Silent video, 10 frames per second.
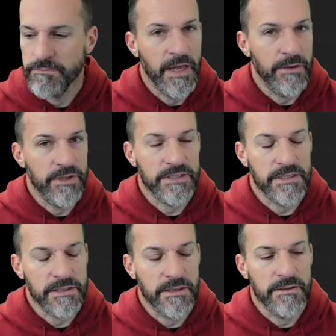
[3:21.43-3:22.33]
Now, this
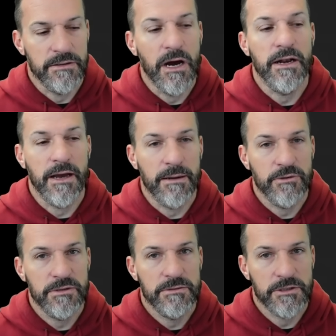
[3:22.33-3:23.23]
is a
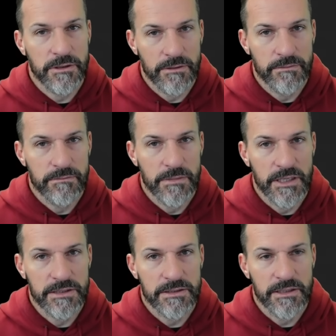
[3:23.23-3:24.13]
non-hybrid, so
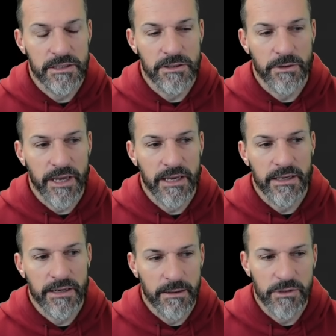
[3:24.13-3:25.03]
he's
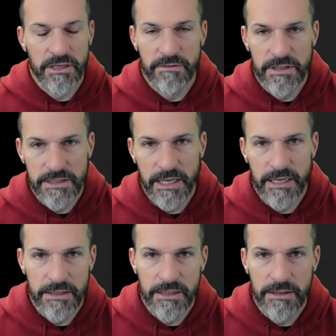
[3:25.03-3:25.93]
okay. And I believe he's
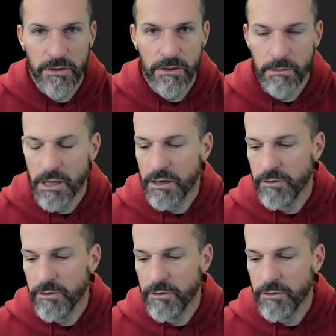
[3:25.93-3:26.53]
getting the long block